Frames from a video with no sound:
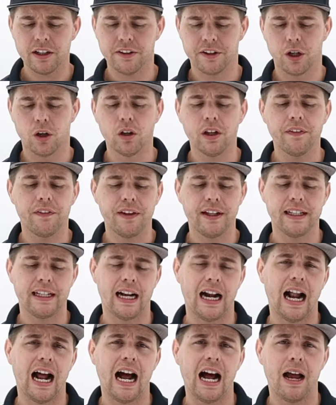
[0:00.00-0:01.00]
The only thing
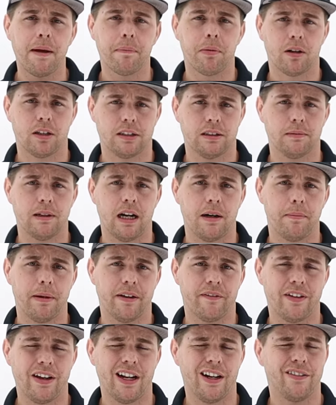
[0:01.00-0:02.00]
that I personally am not a
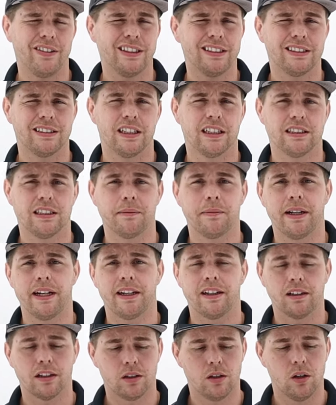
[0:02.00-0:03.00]
big fan of, and this is because I'm
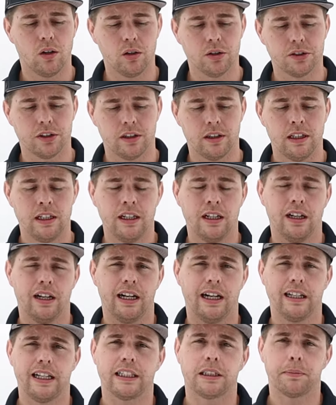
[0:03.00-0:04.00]
getting a little older
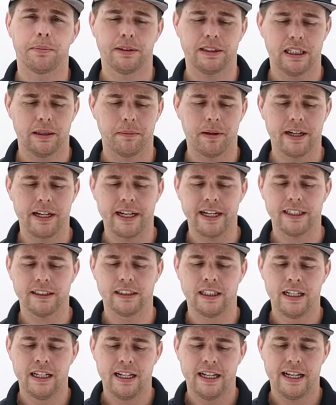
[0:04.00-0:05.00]
and I like to protect my
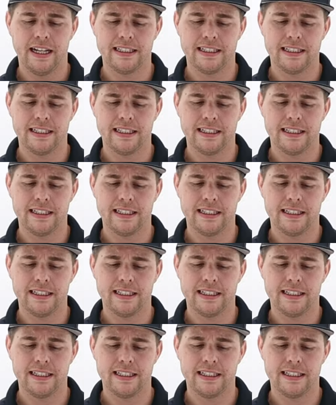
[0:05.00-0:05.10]
knees,